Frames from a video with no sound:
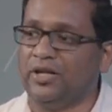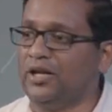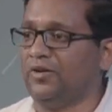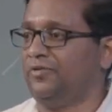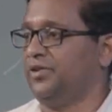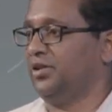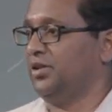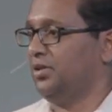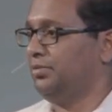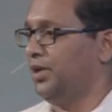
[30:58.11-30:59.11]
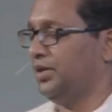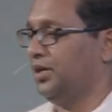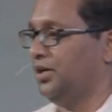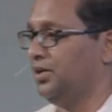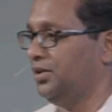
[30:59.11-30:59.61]
When you're tempted,
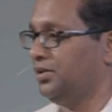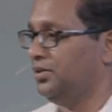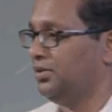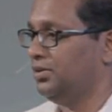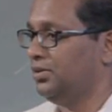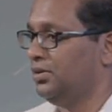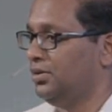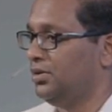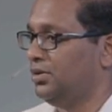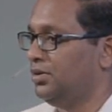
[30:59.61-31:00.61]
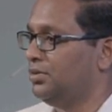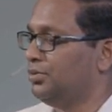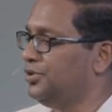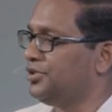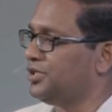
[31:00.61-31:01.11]
remember that you are
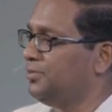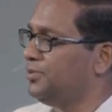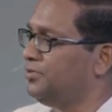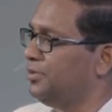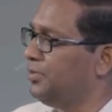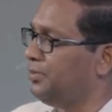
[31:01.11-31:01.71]
loved by God.